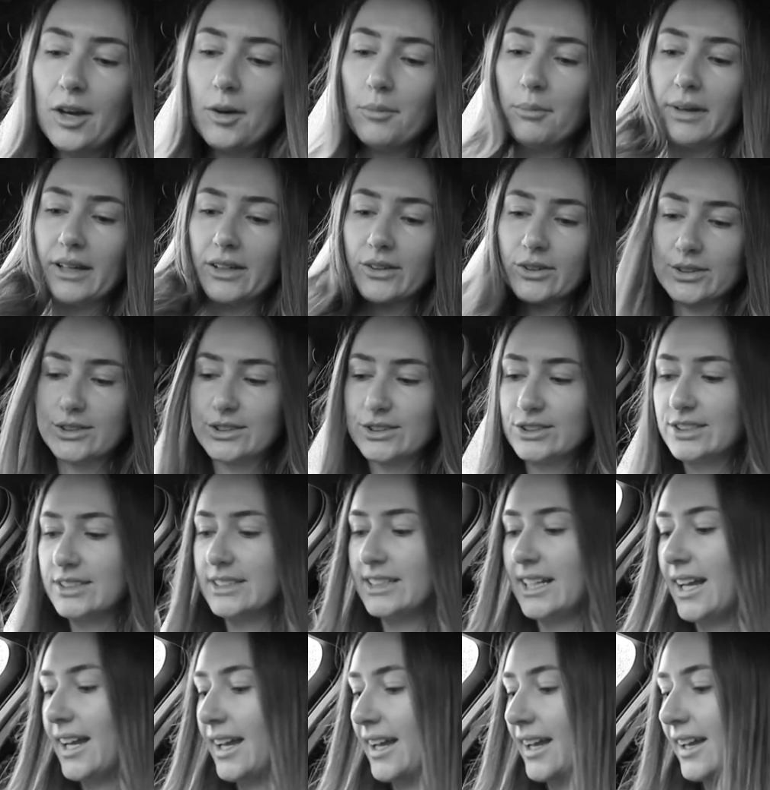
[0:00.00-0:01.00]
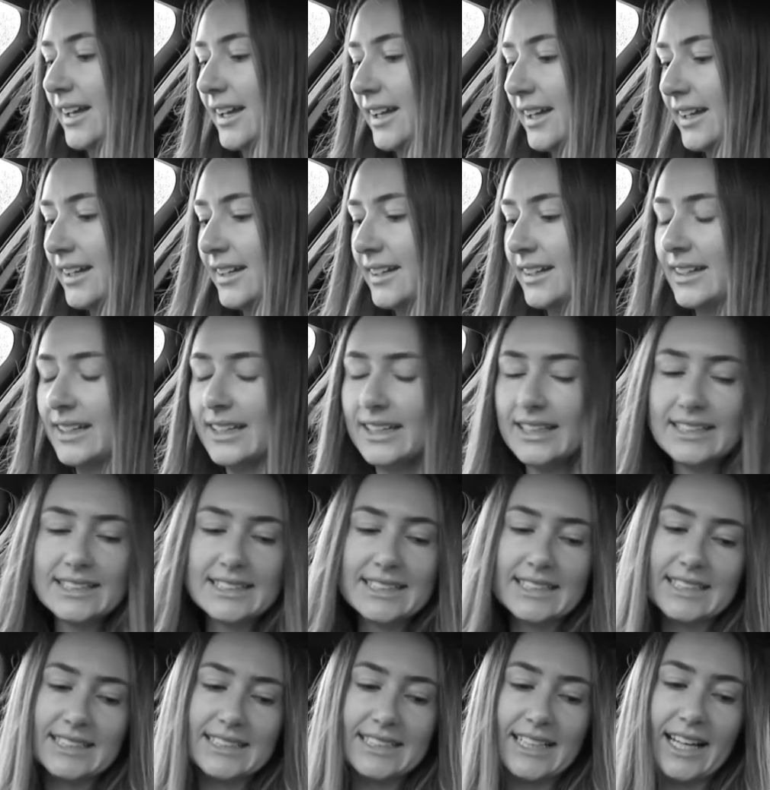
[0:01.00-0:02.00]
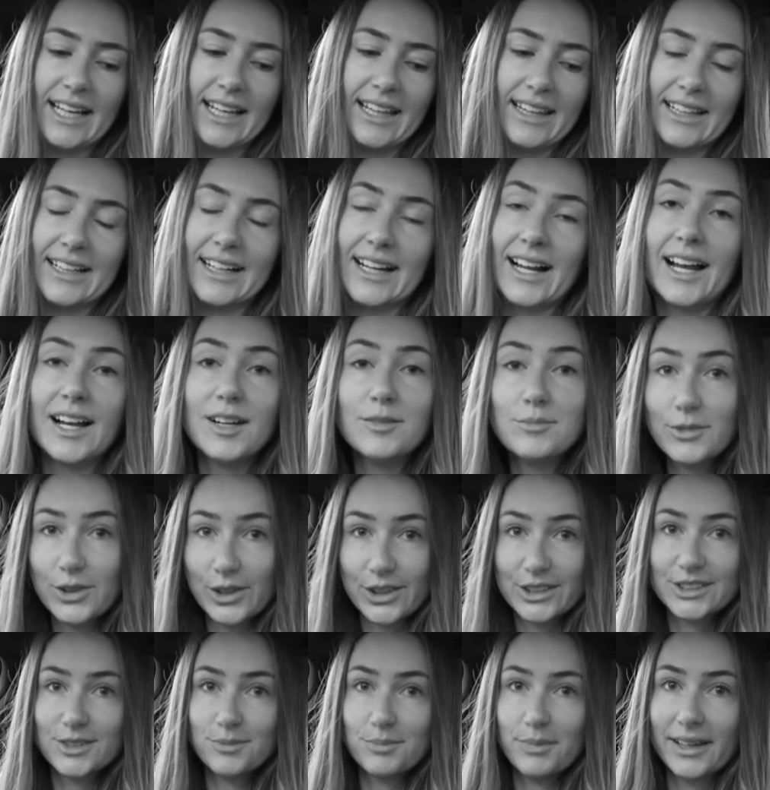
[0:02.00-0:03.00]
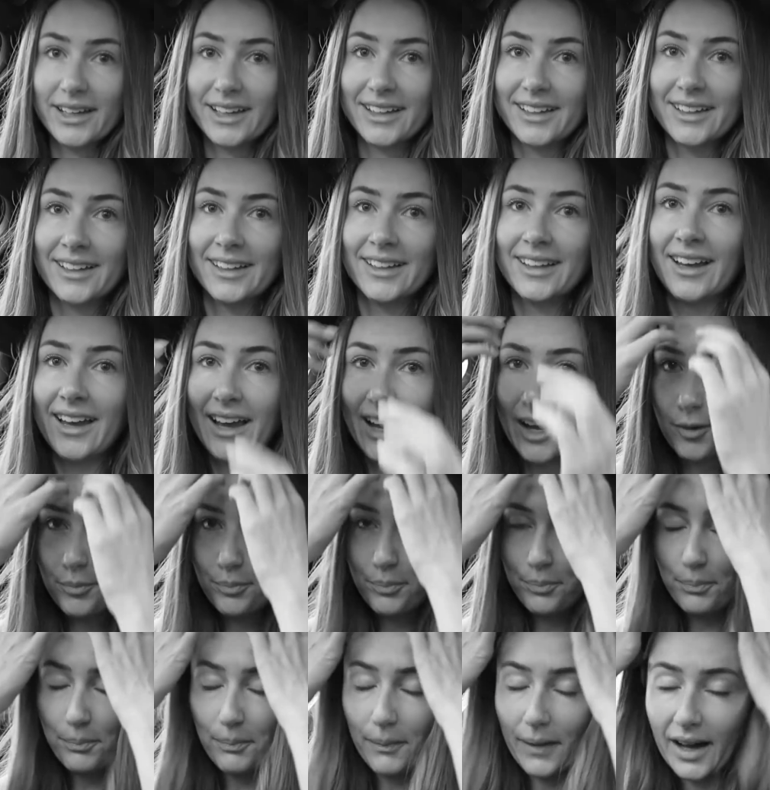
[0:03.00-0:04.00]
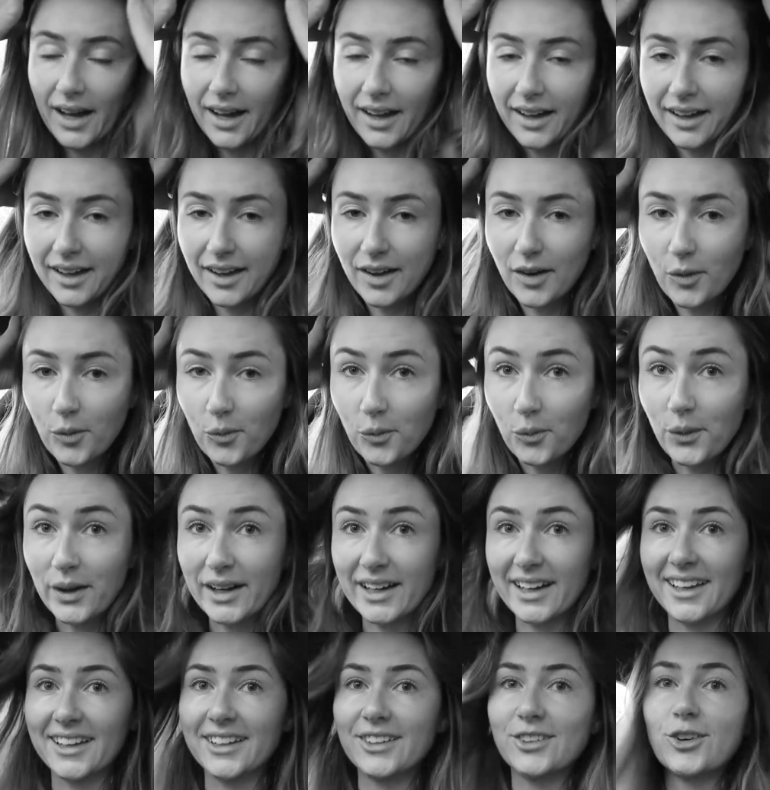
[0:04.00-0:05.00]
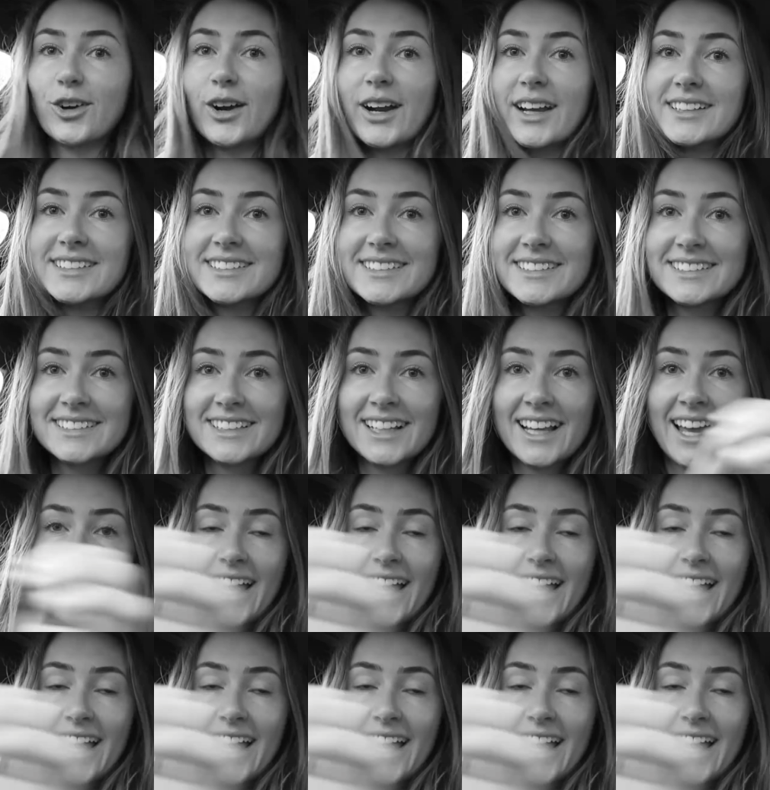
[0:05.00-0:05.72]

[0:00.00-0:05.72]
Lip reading: because today is the day that I'm going to pick up my wedding dress.